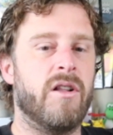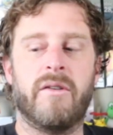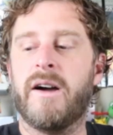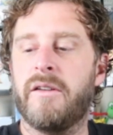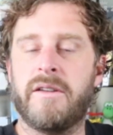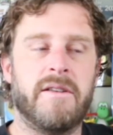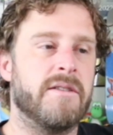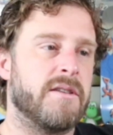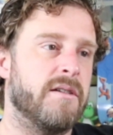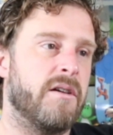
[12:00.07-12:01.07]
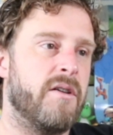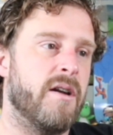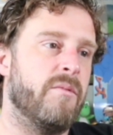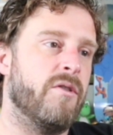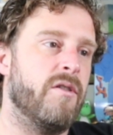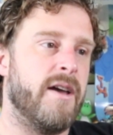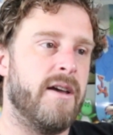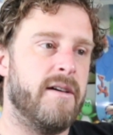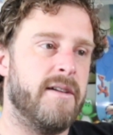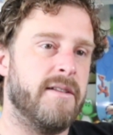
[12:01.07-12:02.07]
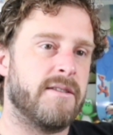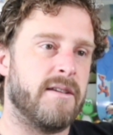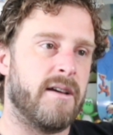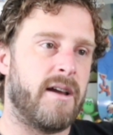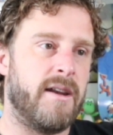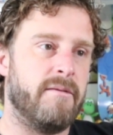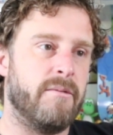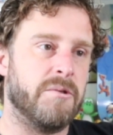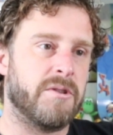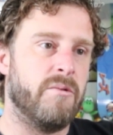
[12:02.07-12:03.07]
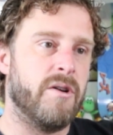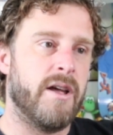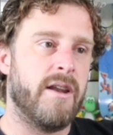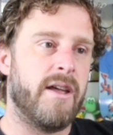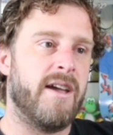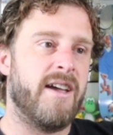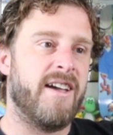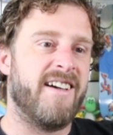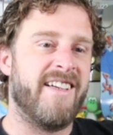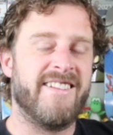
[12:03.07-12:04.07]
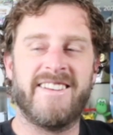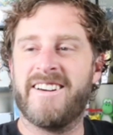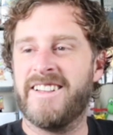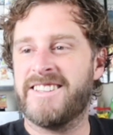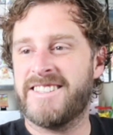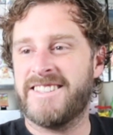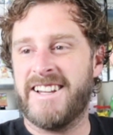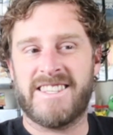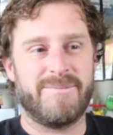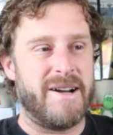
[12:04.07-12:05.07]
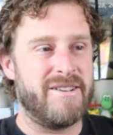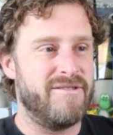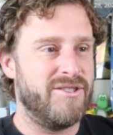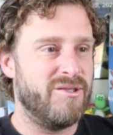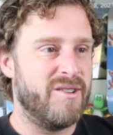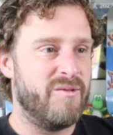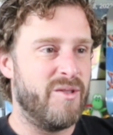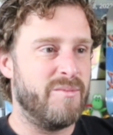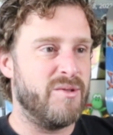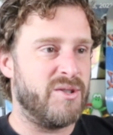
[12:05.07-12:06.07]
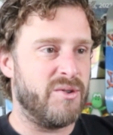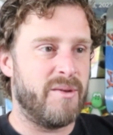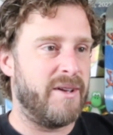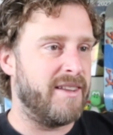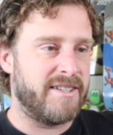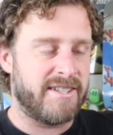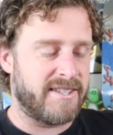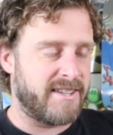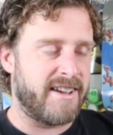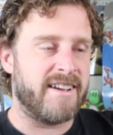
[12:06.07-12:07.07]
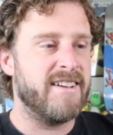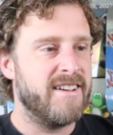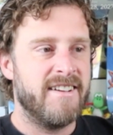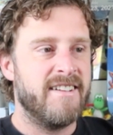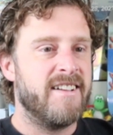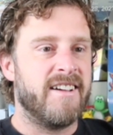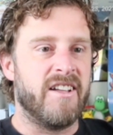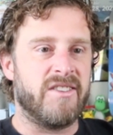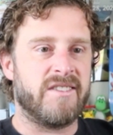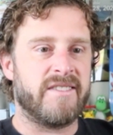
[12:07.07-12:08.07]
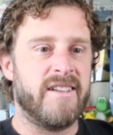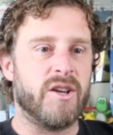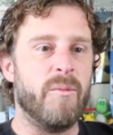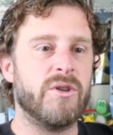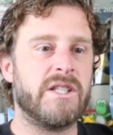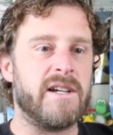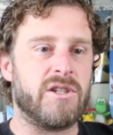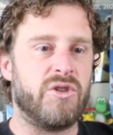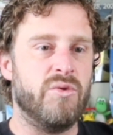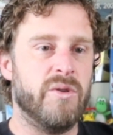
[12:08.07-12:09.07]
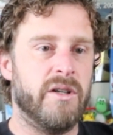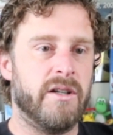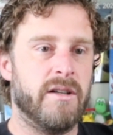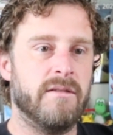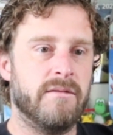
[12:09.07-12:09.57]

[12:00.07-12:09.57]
around is incredible and it's sick and everyone's gonna want it. And yeah, that's my review of the Mewtwo. I mean, it's just like it's almost like too good,